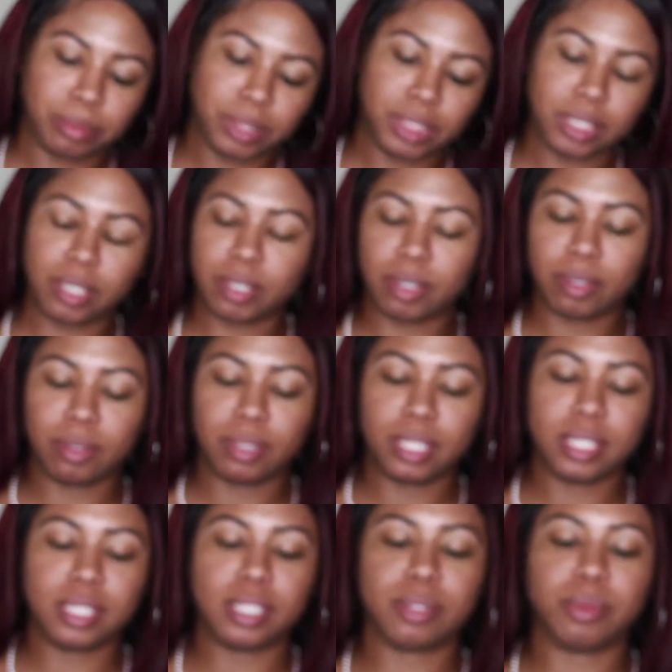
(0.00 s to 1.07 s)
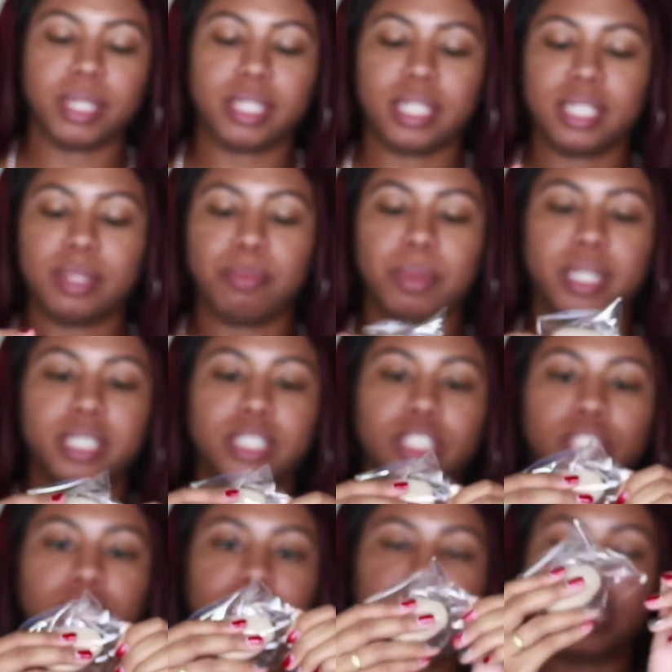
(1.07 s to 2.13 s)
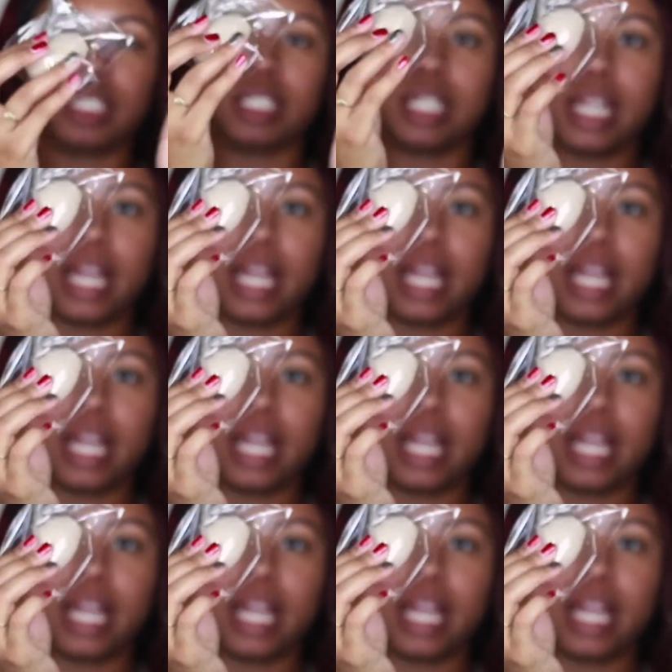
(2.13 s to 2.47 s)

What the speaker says: So this is what the sponge looks